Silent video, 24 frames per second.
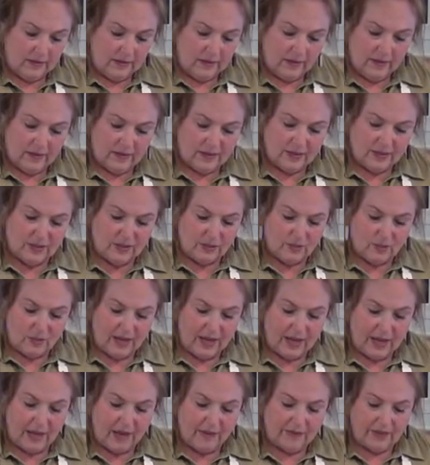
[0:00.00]
And this is why
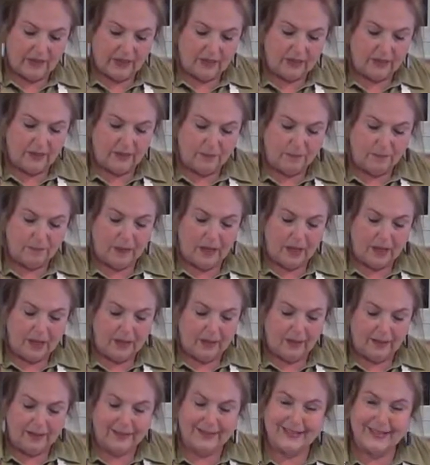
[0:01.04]
having a little
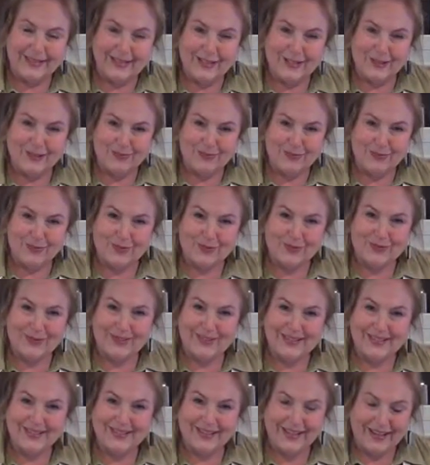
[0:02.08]
pile of
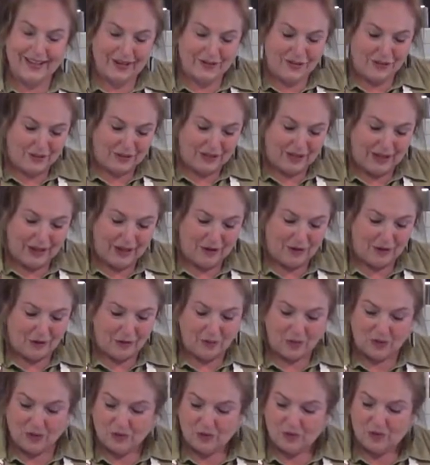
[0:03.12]
teaspoons on your counter
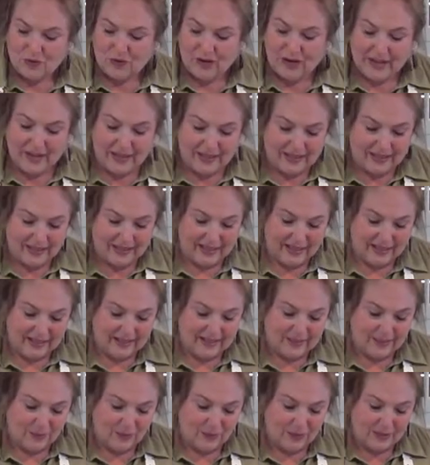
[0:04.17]
when you're trying
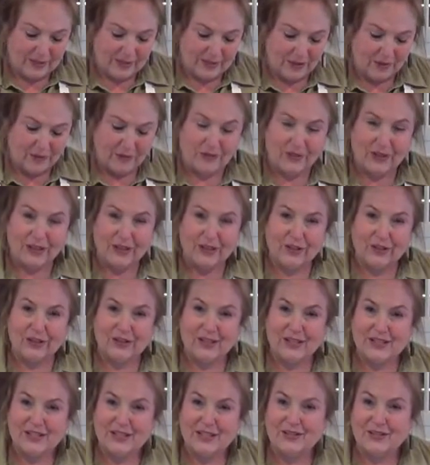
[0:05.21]
things works out really good,
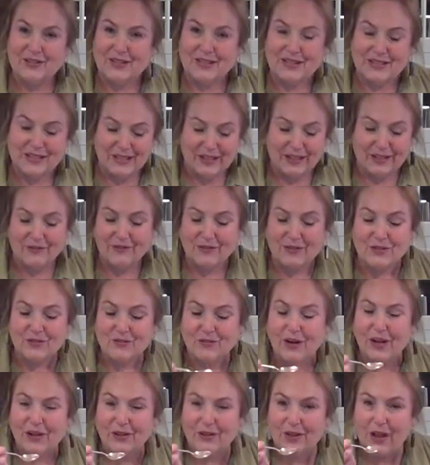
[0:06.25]
because then you can tell if it's
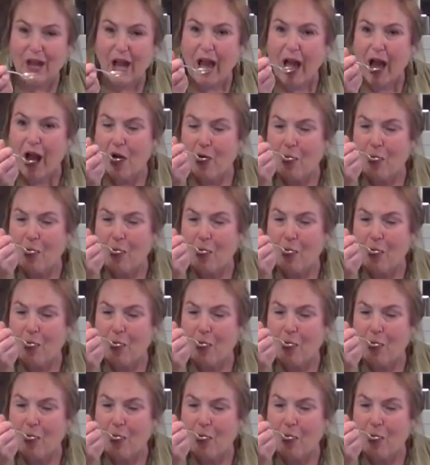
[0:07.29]
right or not.